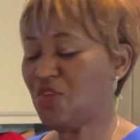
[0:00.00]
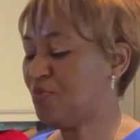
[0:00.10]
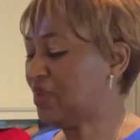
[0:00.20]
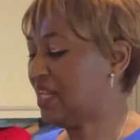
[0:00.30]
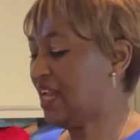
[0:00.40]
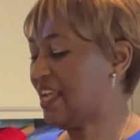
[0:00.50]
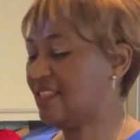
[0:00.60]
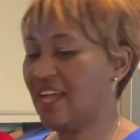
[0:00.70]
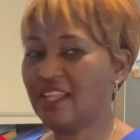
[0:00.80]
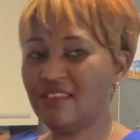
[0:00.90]
you put it like
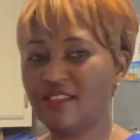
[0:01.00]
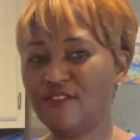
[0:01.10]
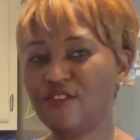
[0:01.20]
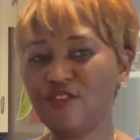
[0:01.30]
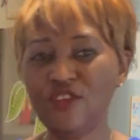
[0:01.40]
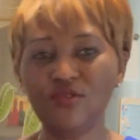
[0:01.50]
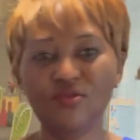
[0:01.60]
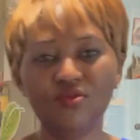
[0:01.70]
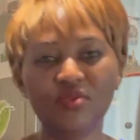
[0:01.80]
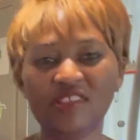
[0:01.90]
that in the
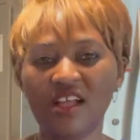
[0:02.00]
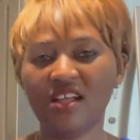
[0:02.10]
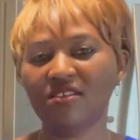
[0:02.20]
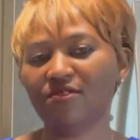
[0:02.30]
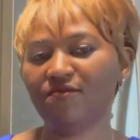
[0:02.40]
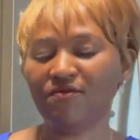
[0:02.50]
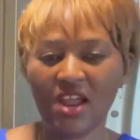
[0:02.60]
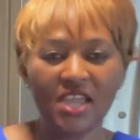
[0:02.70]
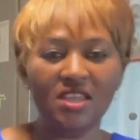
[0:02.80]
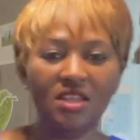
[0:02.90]
stew without
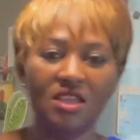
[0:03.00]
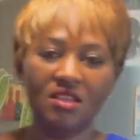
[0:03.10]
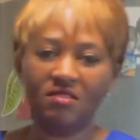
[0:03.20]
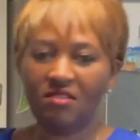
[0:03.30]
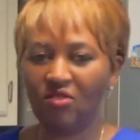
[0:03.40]
frying it,